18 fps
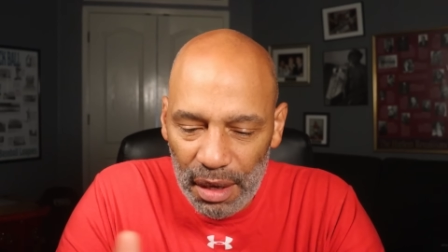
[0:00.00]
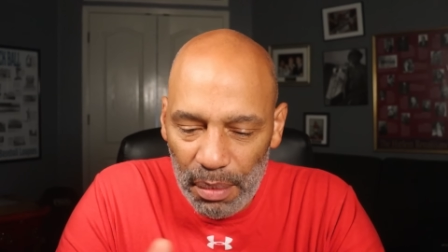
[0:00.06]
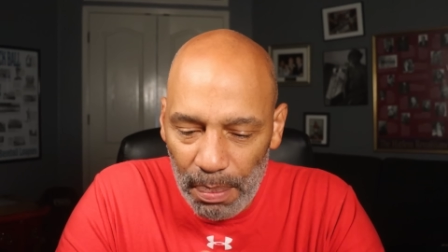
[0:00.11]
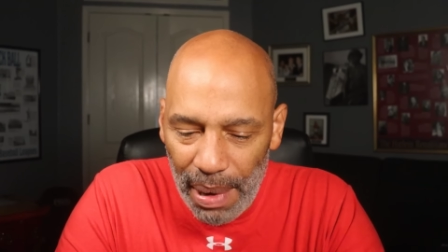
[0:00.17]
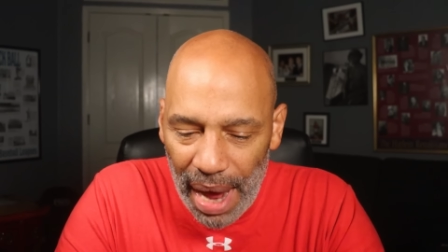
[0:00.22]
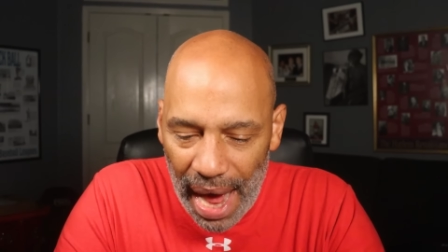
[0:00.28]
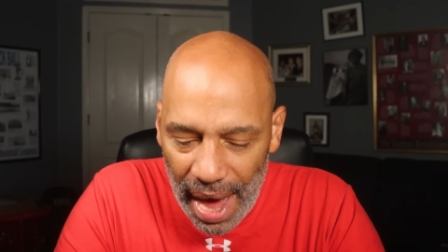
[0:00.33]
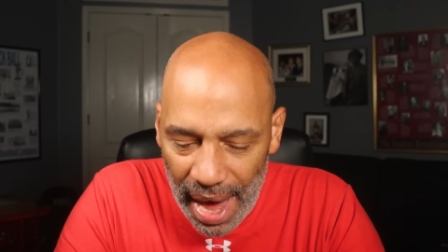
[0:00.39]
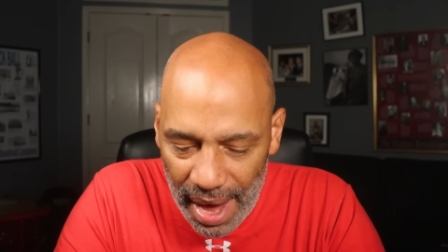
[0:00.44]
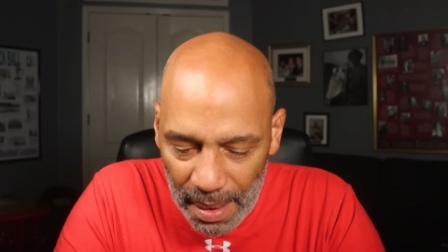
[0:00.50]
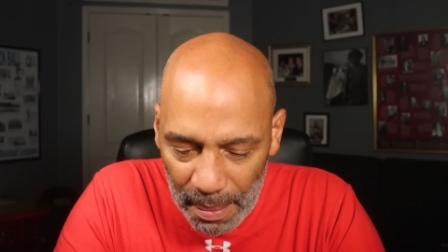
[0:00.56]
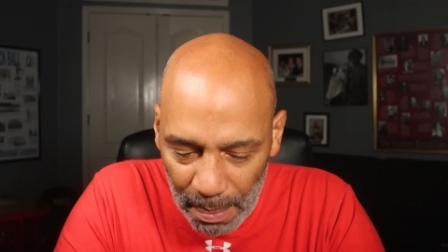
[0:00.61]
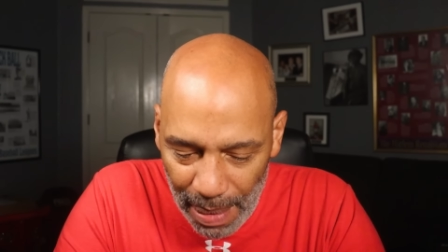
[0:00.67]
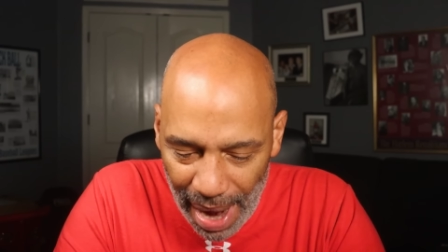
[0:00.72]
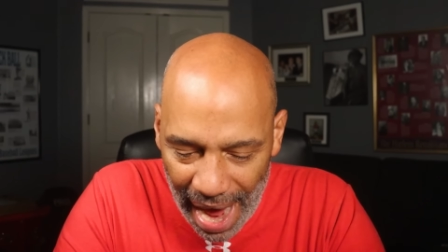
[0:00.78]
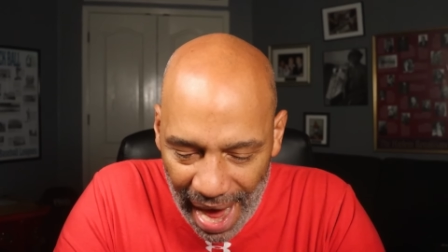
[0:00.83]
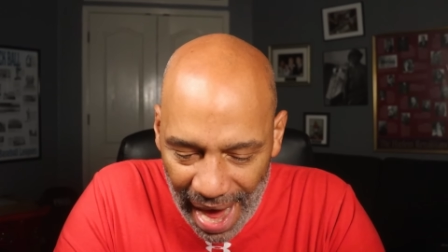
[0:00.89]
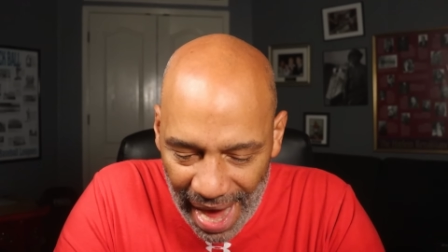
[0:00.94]

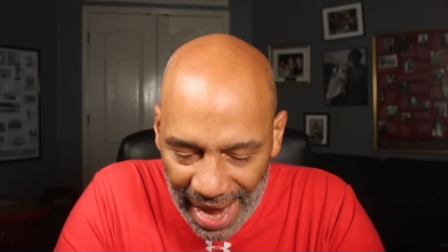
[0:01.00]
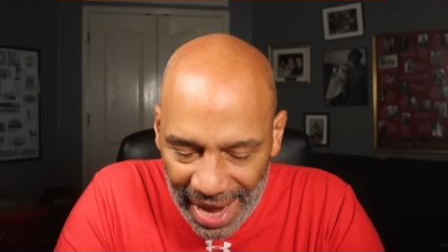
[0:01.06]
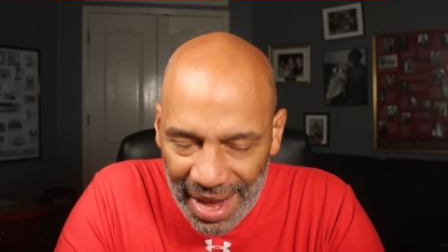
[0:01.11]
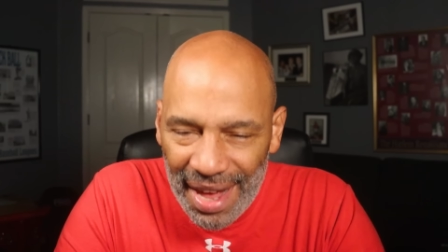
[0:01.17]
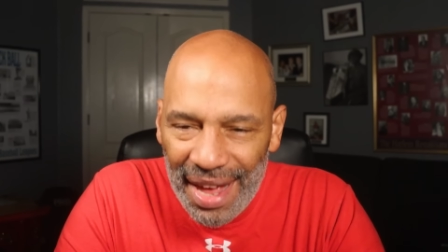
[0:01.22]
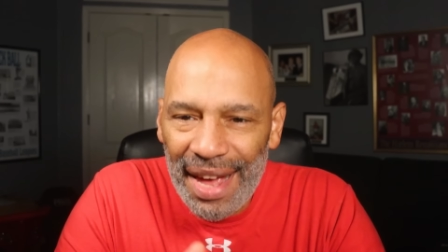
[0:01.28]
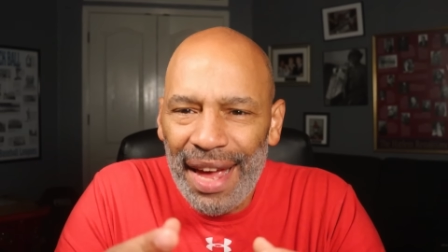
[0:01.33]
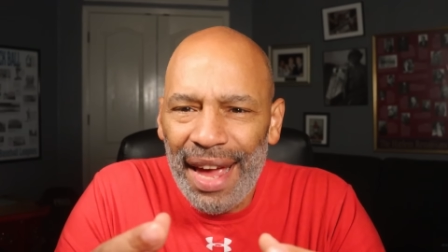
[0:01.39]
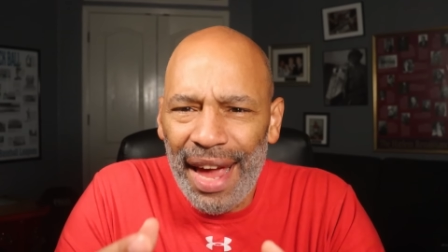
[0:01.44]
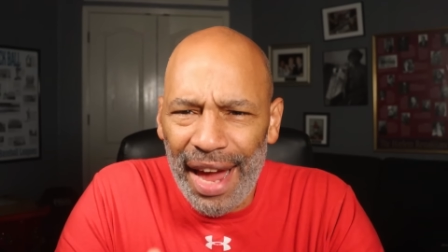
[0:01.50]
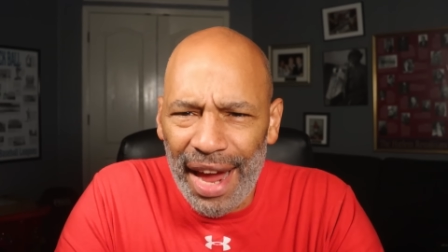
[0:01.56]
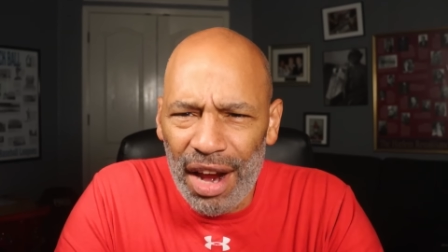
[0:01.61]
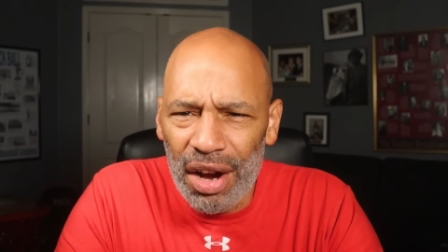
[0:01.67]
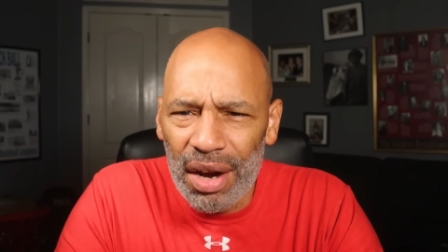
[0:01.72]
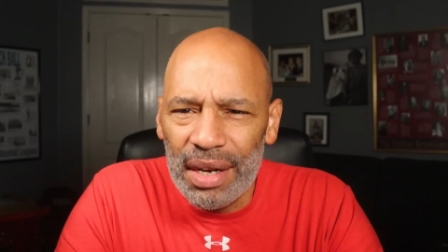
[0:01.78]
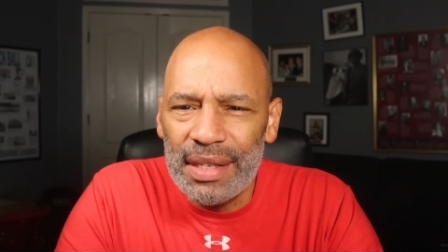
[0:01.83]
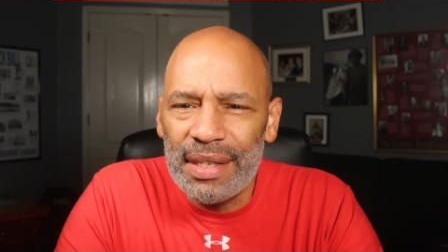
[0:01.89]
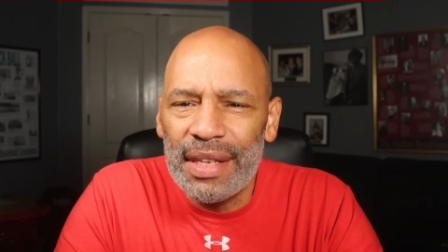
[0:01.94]
by
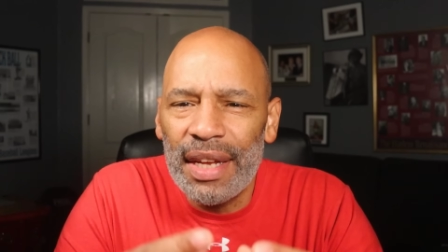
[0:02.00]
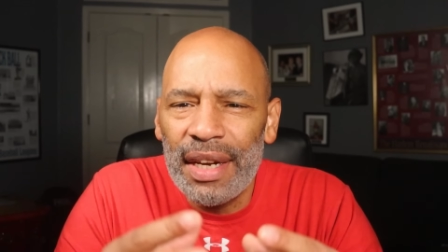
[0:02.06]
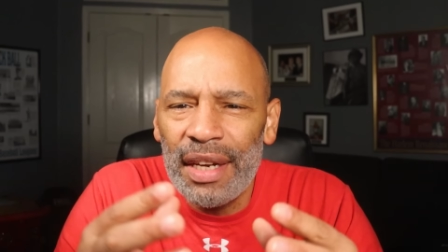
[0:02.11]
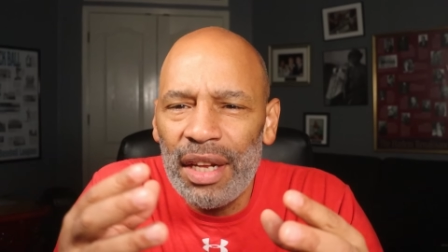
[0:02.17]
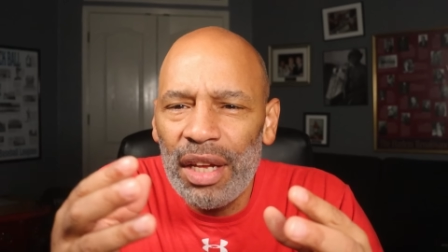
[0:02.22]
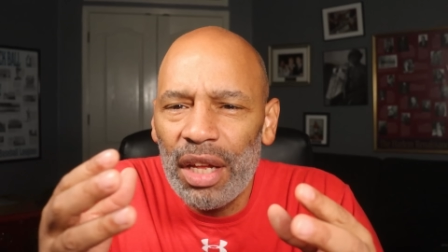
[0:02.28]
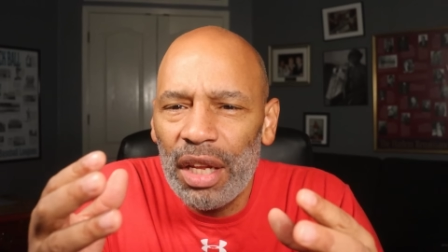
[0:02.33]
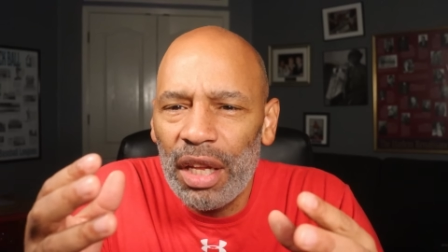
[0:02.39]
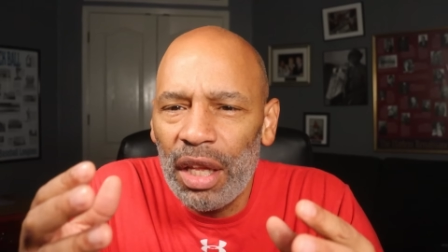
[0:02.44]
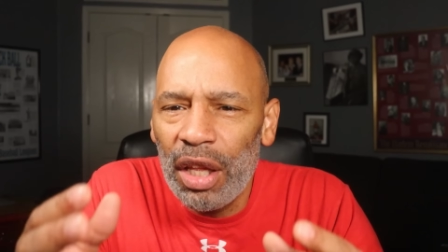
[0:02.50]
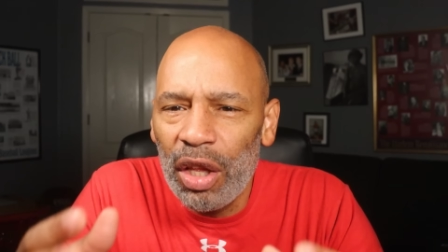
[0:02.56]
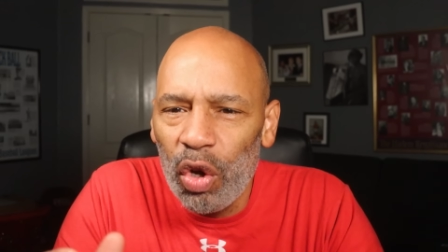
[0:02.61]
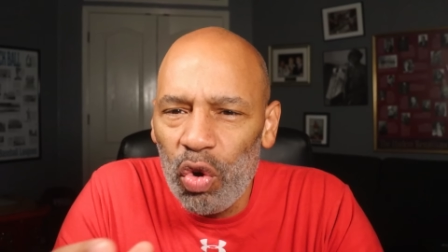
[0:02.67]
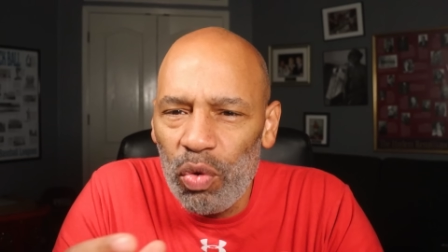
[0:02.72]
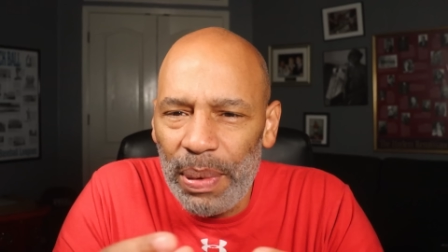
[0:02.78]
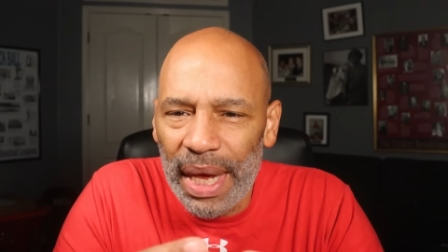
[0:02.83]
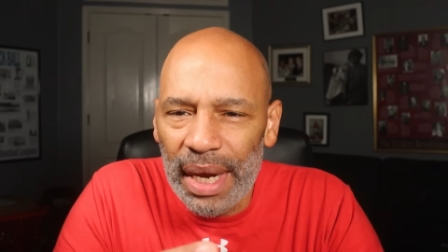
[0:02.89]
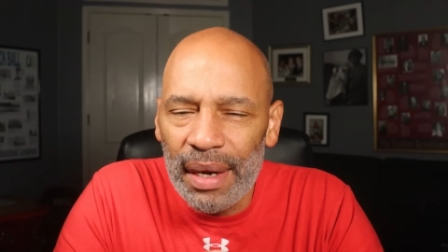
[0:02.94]
Erickson
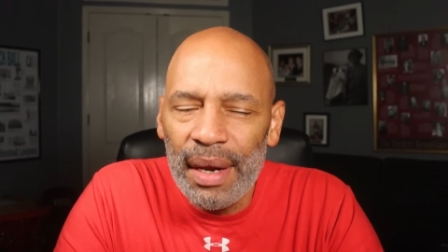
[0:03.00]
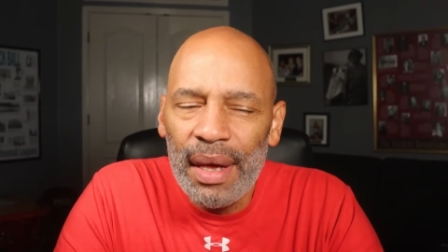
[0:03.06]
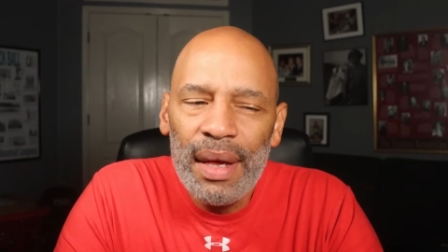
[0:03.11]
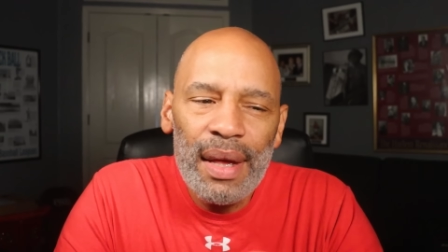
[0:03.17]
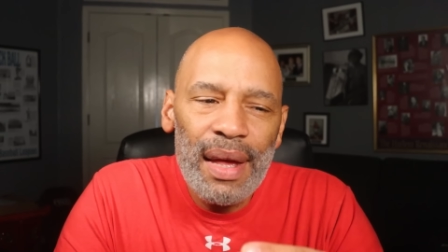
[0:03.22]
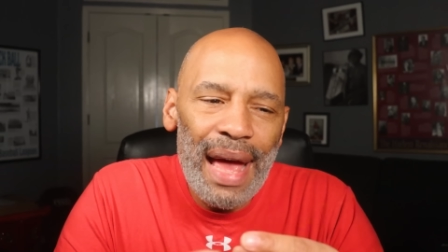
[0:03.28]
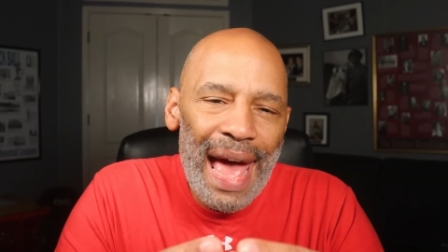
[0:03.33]
Lubin